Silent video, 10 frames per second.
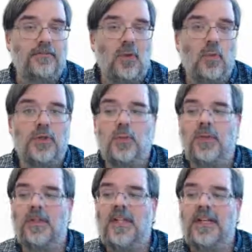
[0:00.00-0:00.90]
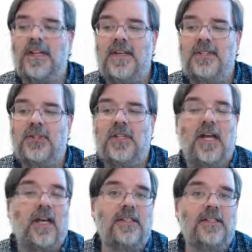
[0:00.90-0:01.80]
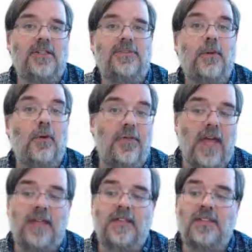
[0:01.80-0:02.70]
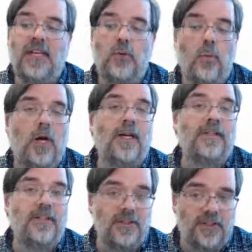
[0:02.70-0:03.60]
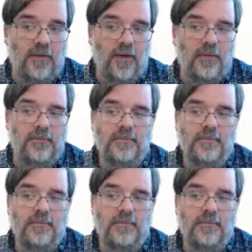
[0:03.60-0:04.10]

which will initialize both x and y to 0.